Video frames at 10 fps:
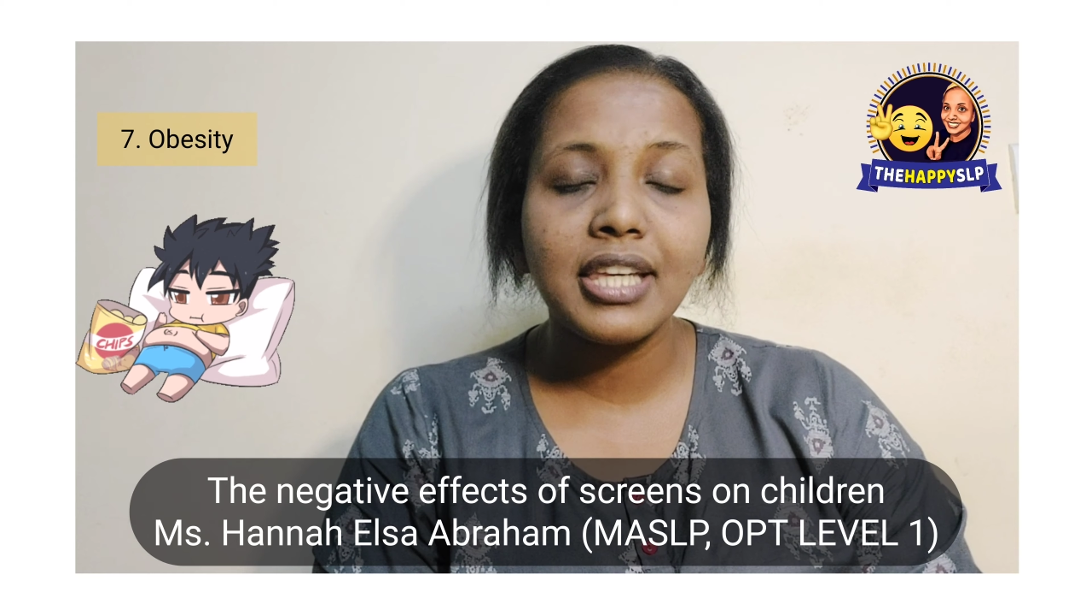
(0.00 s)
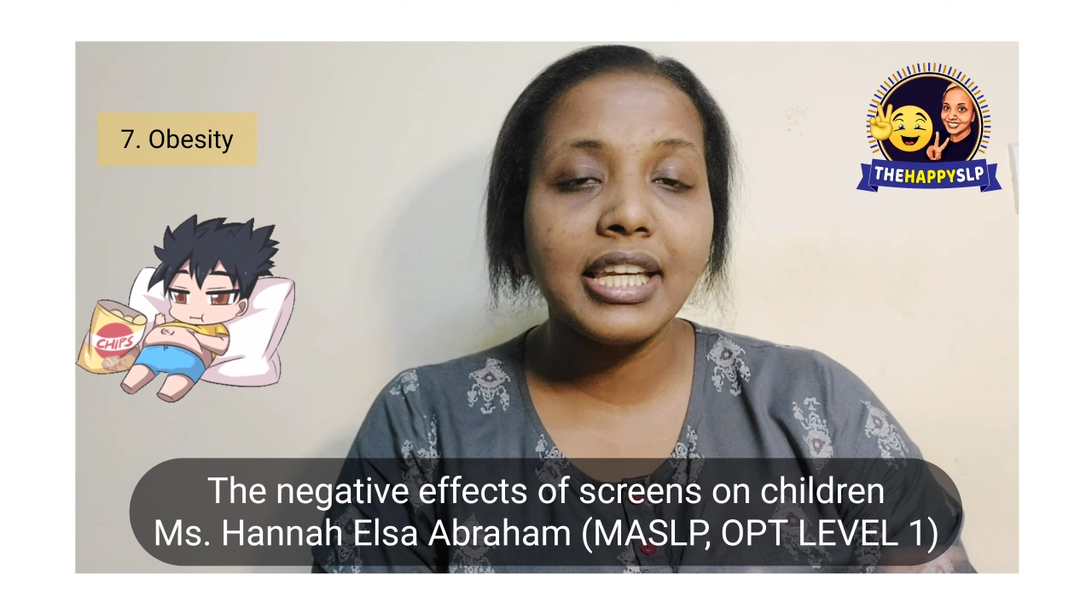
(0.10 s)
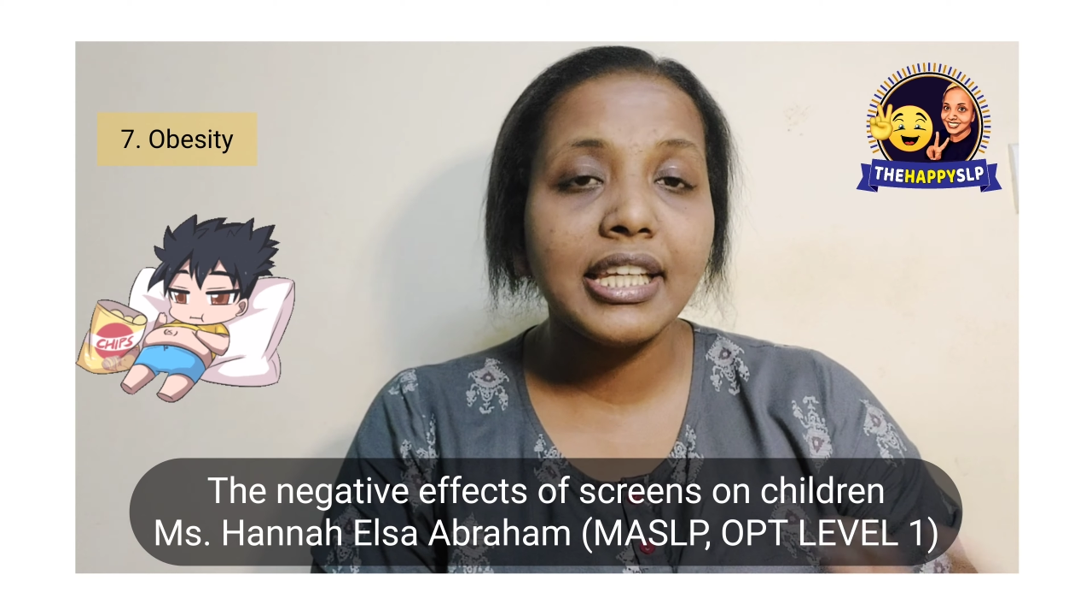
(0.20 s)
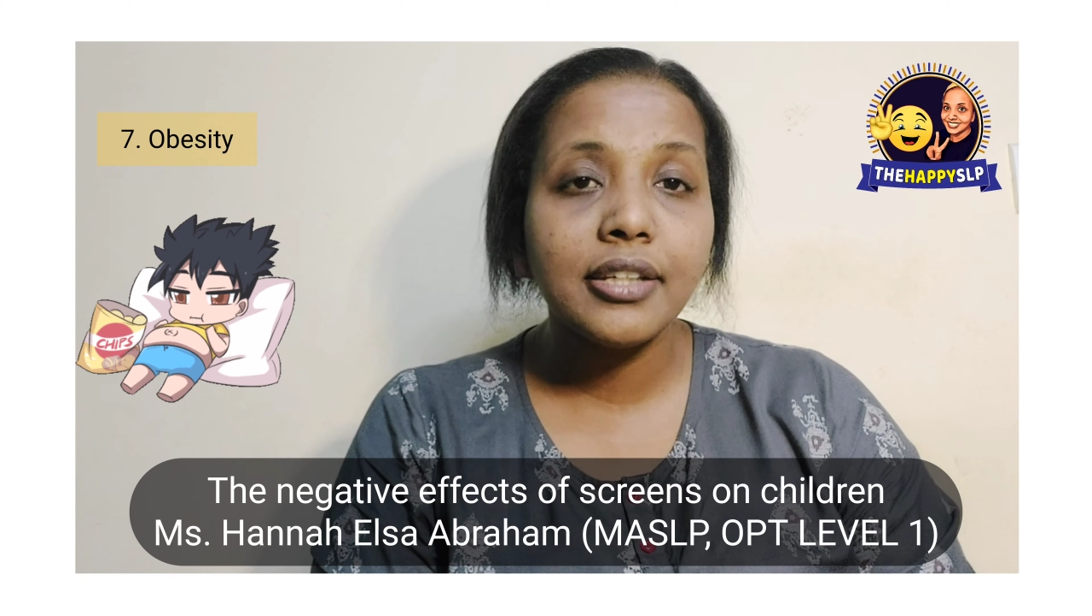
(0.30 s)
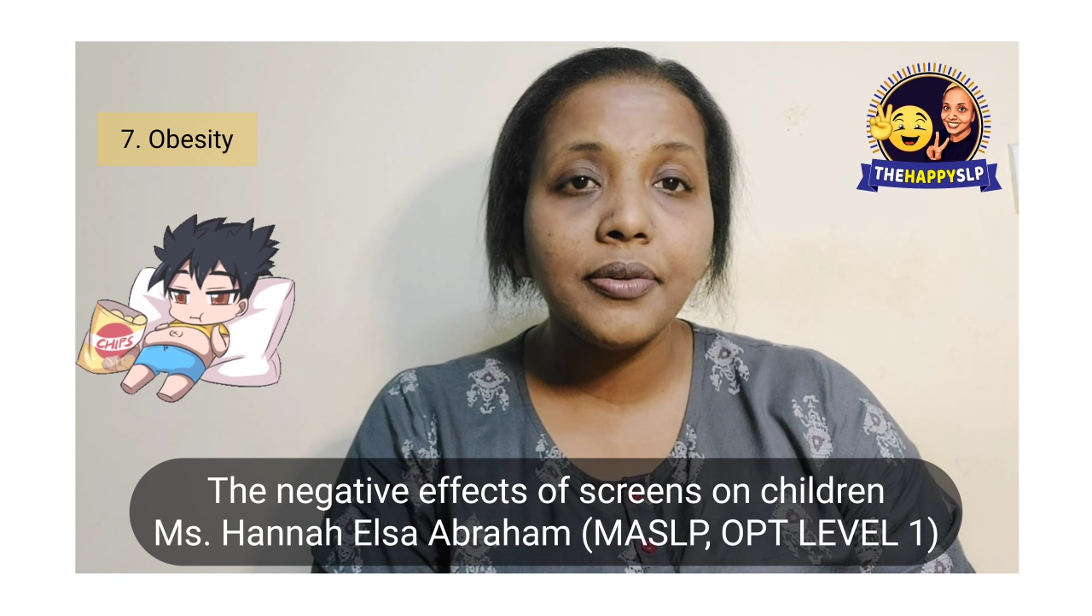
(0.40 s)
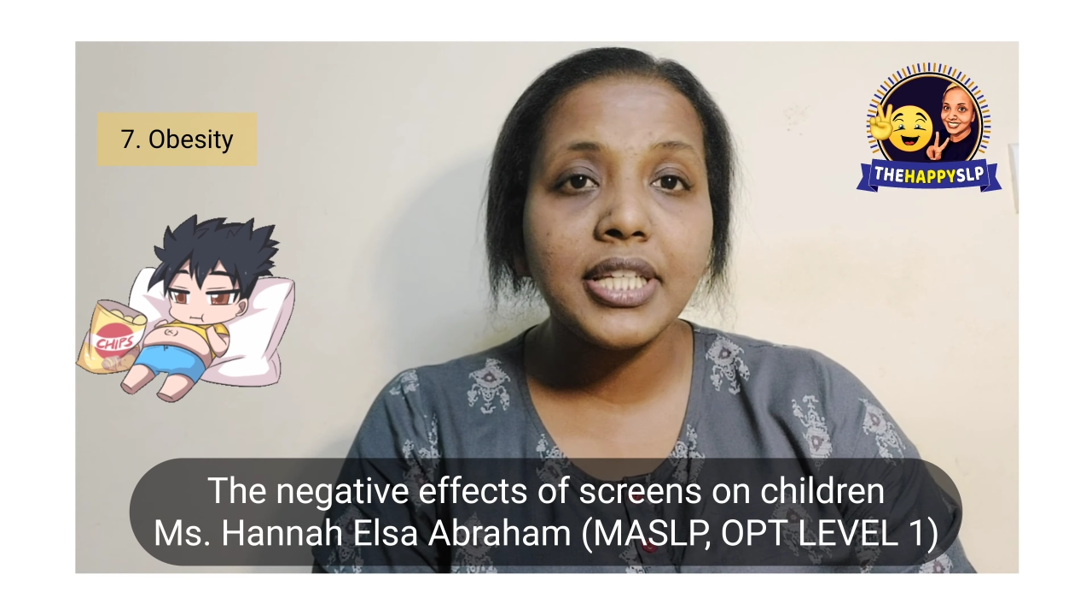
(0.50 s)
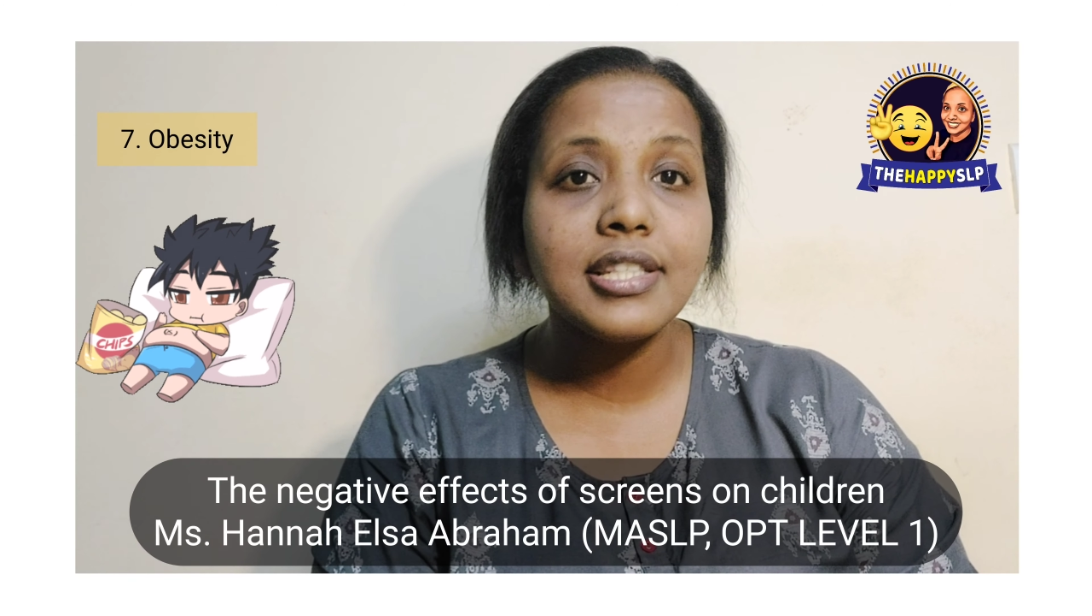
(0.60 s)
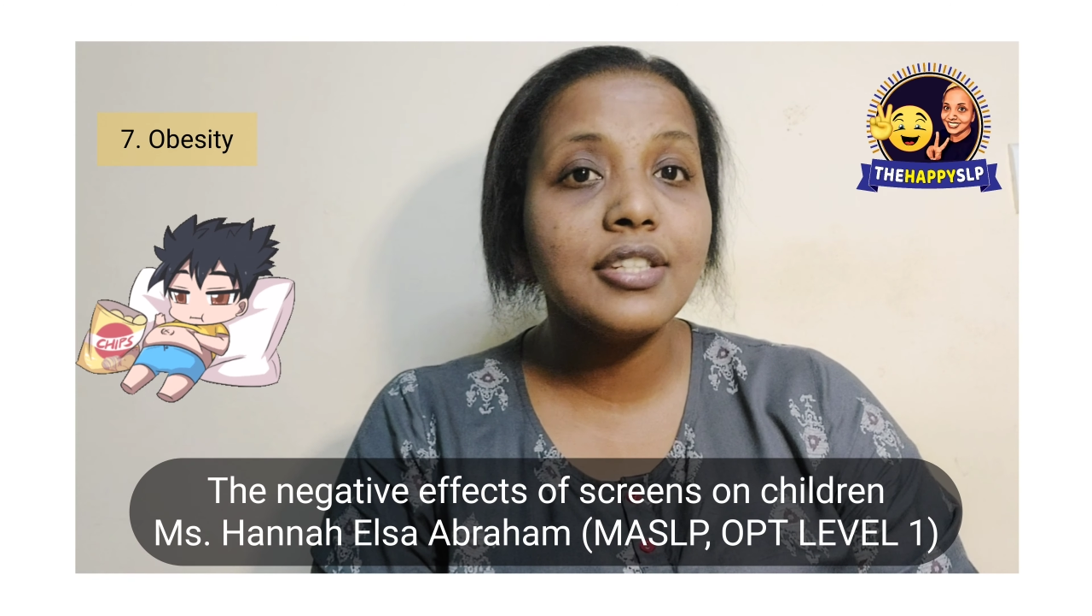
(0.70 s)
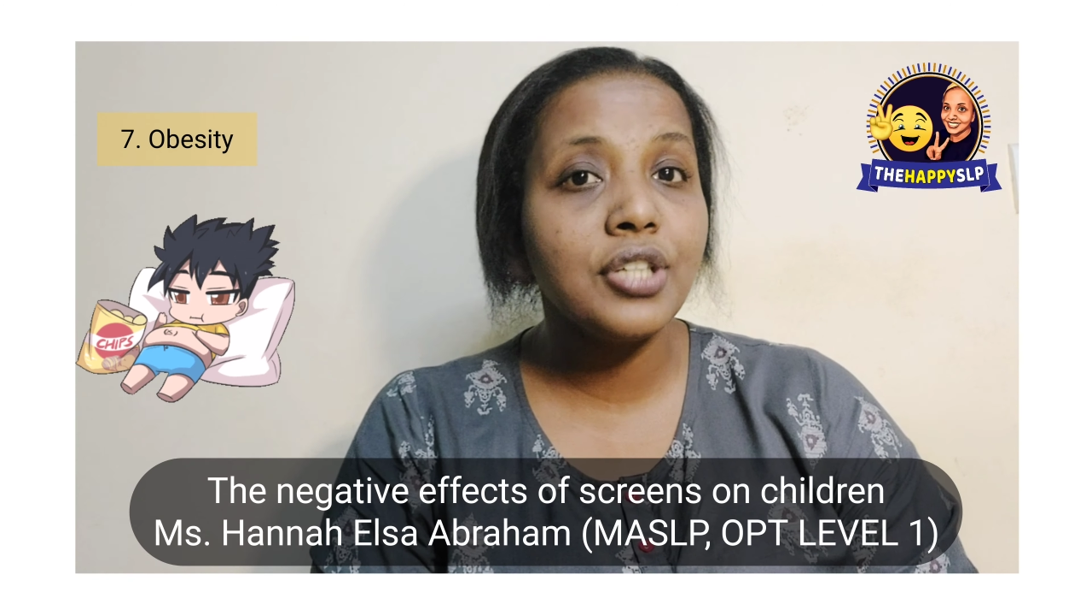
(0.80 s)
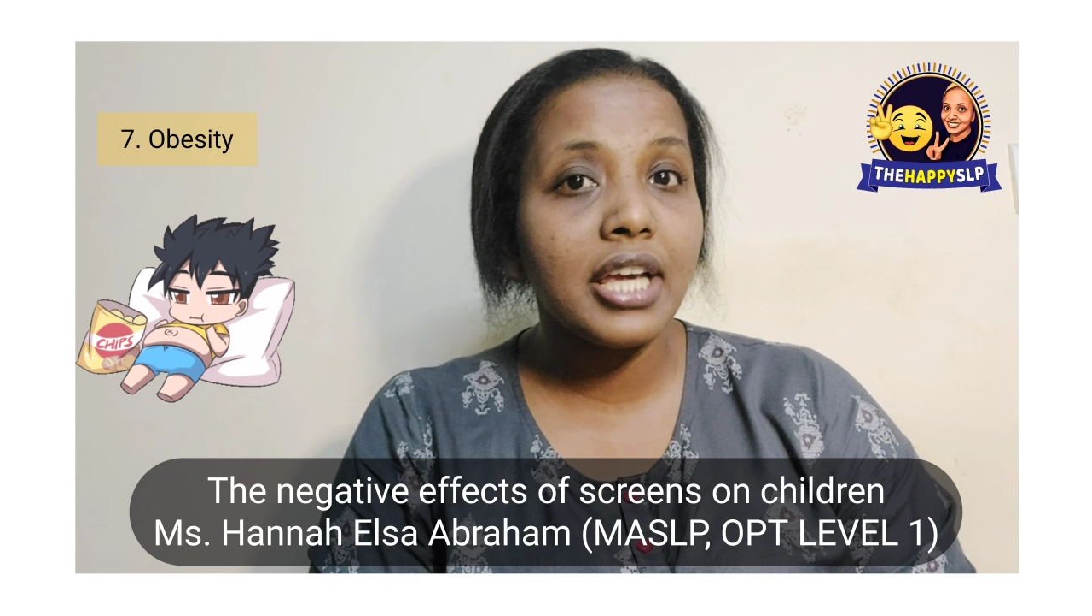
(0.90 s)
can increase
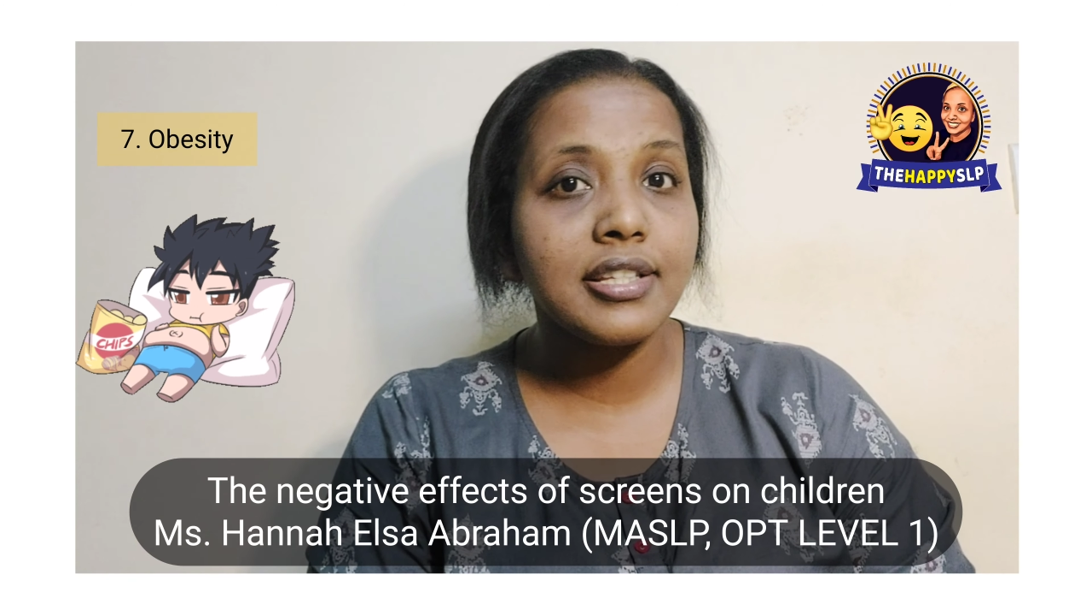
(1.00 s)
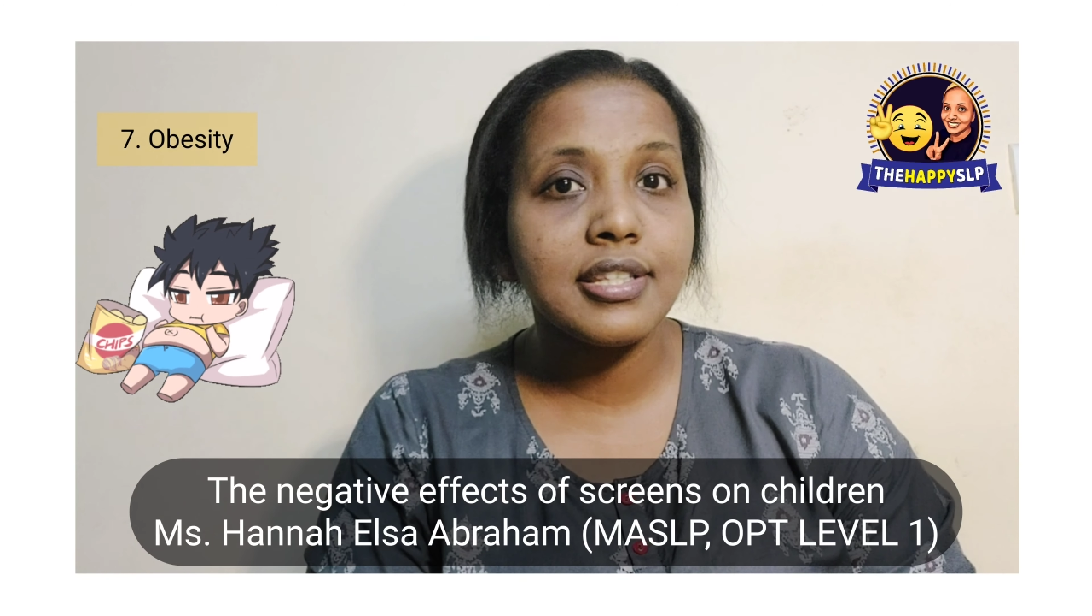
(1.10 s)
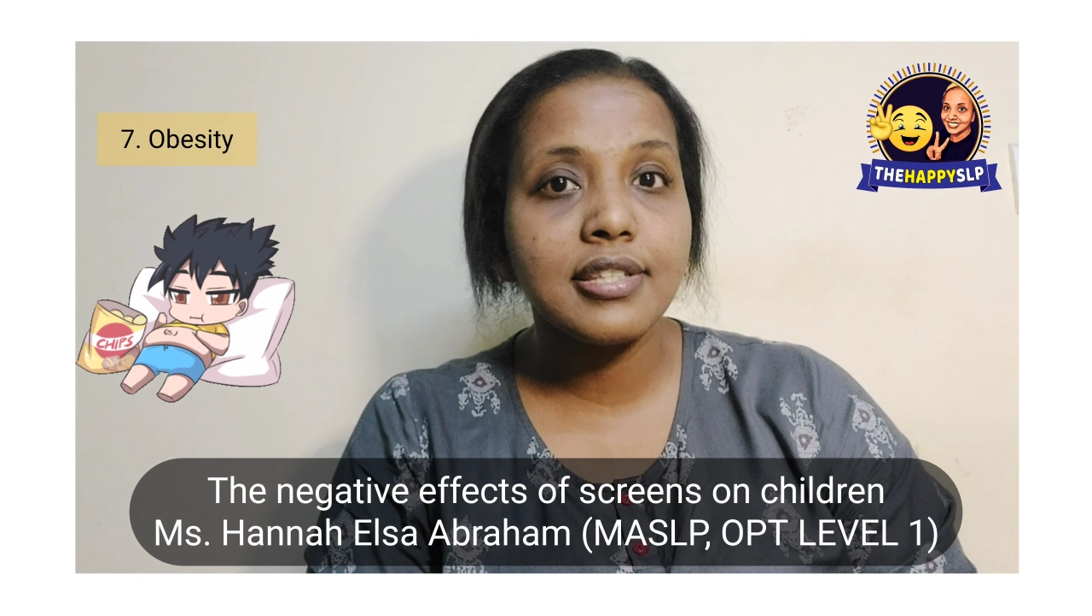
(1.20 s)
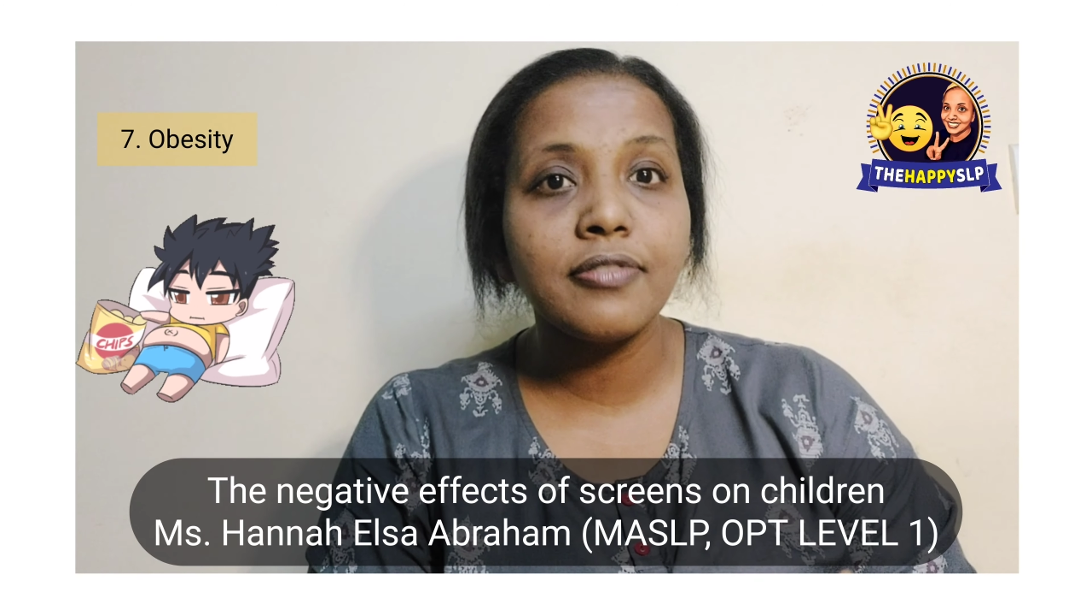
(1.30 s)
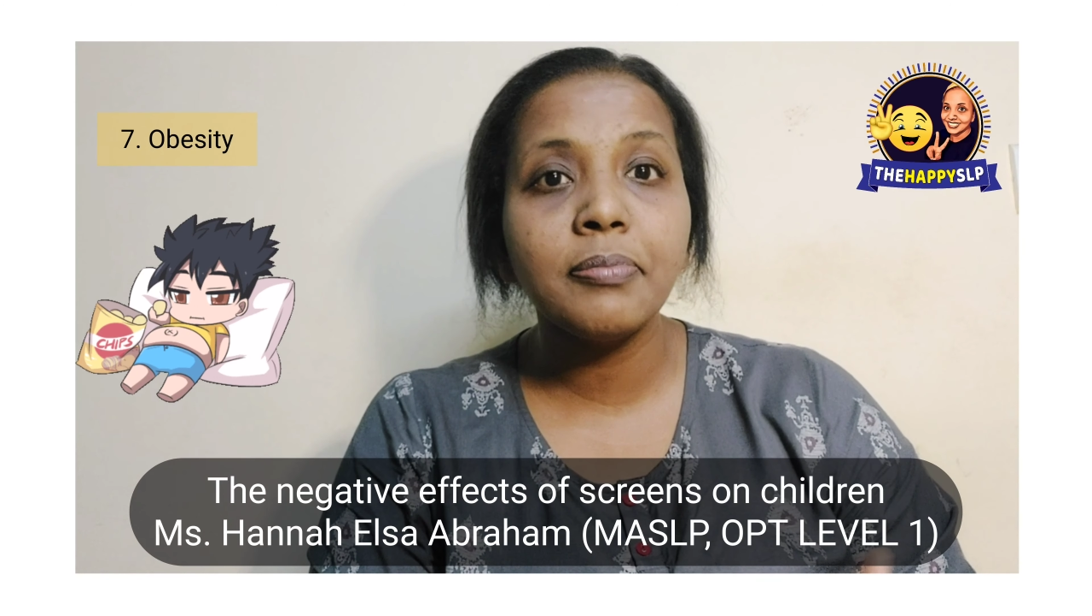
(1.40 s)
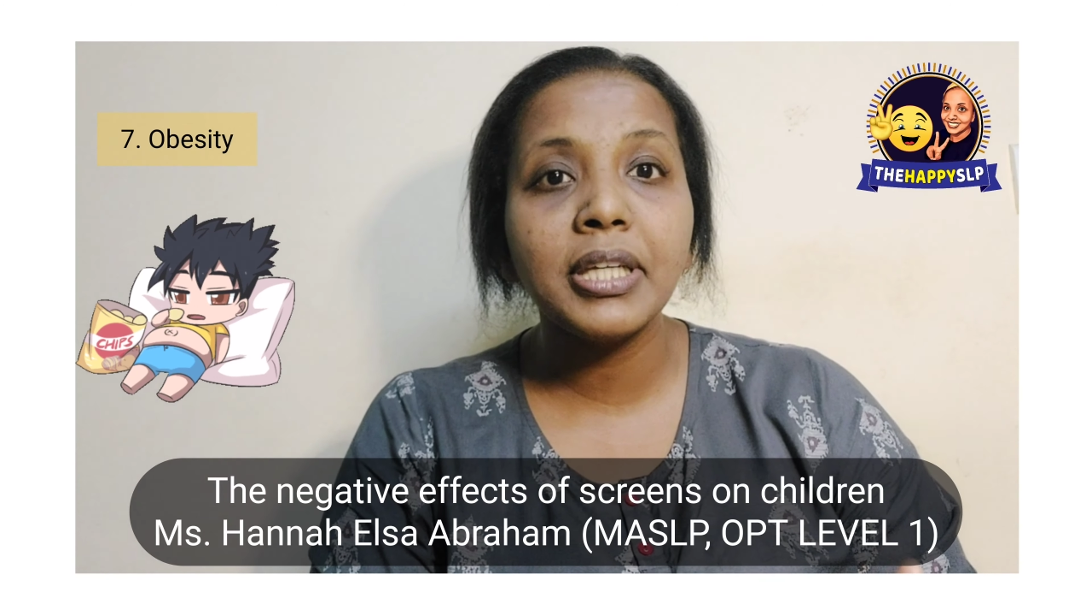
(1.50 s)
the chances of